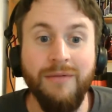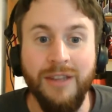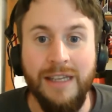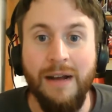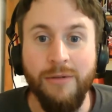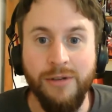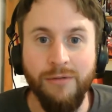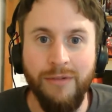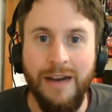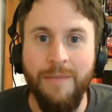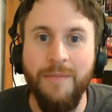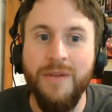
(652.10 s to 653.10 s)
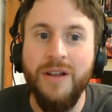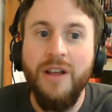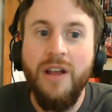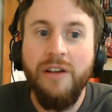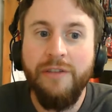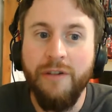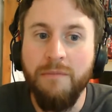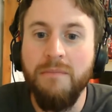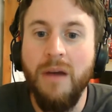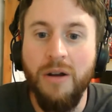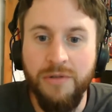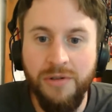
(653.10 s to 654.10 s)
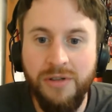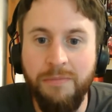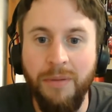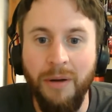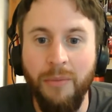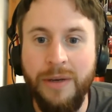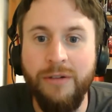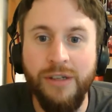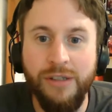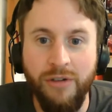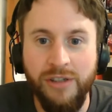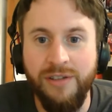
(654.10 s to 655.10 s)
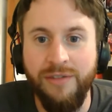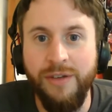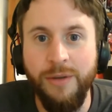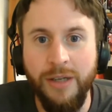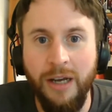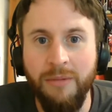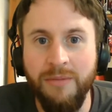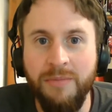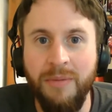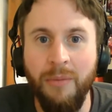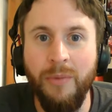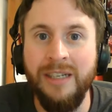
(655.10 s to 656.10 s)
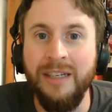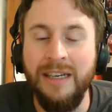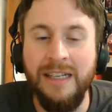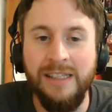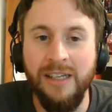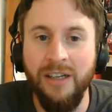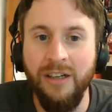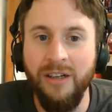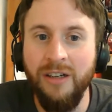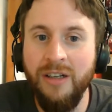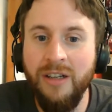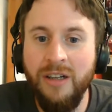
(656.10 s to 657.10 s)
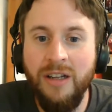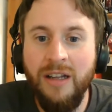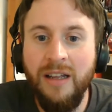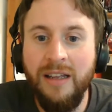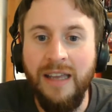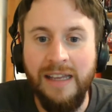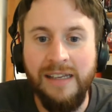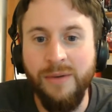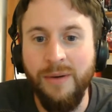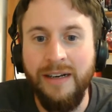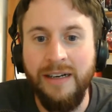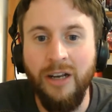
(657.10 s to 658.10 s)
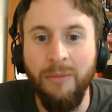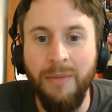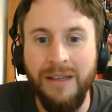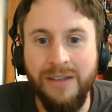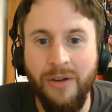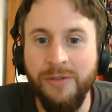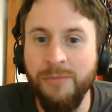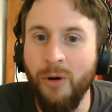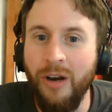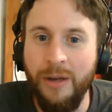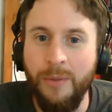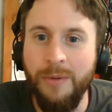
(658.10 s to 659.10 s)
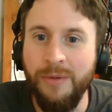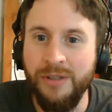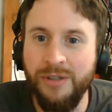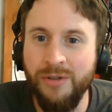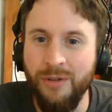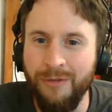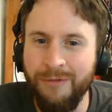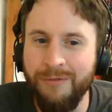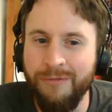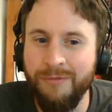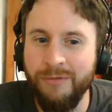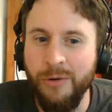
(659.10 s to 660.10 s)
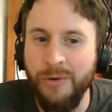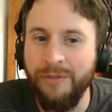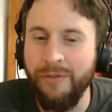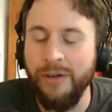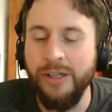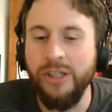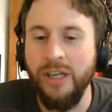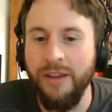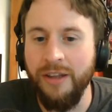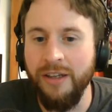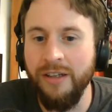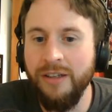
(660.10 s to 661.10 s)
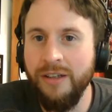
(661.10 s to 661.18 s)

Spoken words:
the outer rim for most, but we crisscrossed a few times, but we didn't need to get into any combat. So it was more like we were just sort of rooting for each other.